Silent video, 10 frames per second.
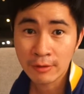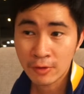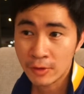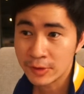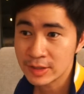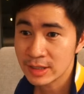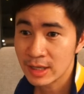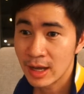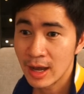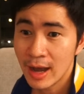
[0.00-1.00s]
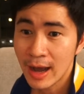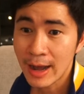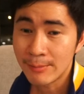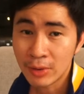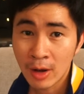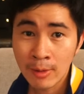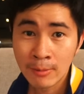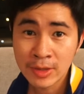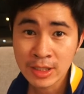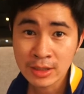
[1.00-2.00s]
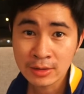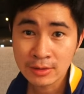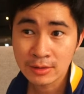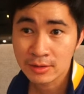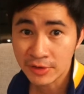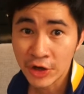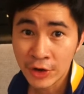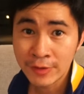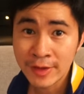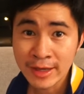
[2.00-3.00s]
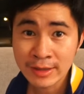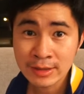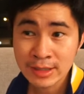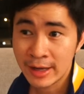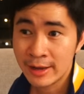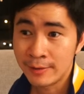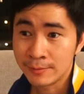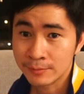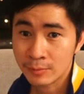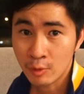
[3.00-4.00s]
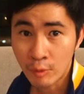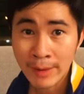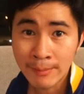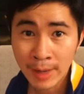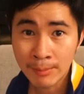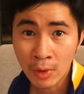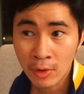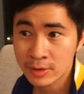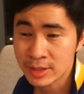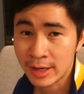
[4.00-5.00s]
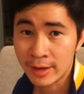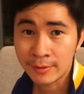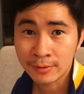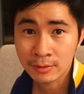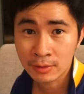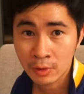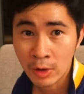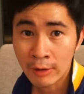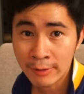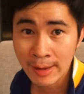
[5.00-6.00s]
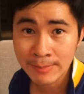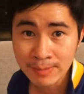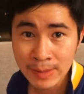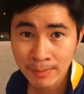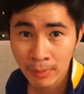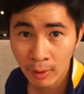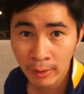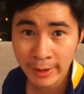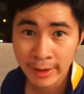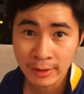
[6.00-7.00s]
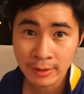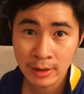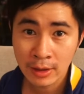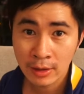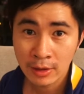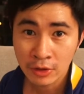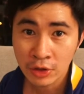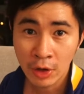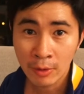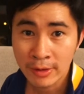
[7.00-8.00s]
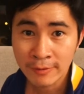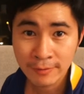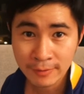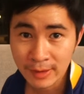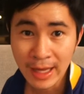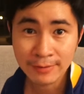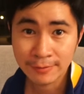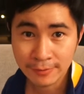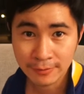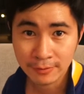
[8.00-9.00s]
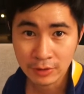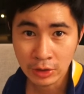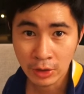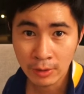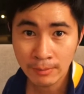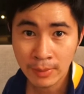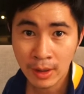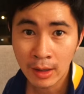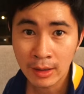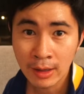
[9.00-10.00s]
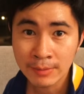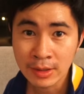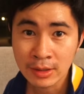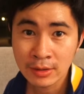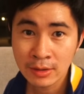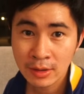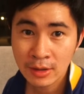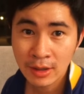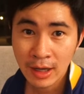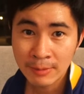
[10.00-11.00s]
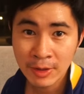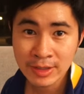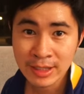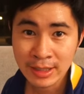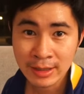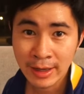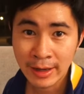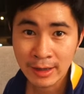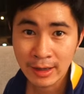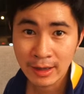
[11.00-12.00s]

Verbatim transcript: Of course, I probably learn things and write my books and go out there and meet people and you know live life. You know, but I mean, I'm not saying that